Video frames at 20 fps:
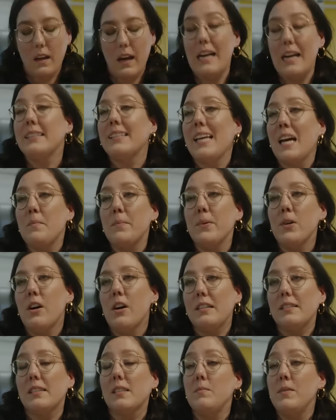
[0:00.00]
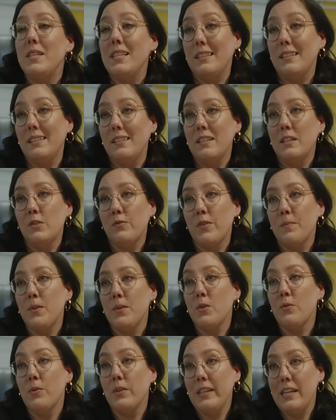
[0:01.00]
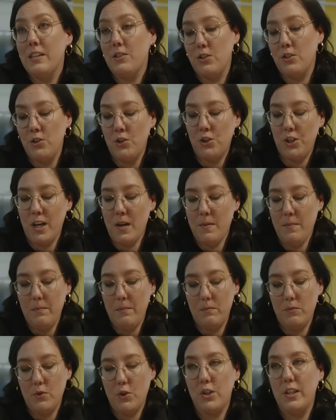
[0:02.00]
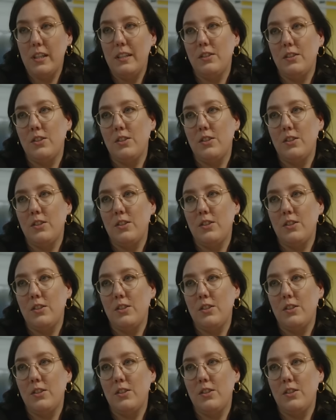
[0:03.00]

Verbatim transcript: As Amber got some distance from the relationship, she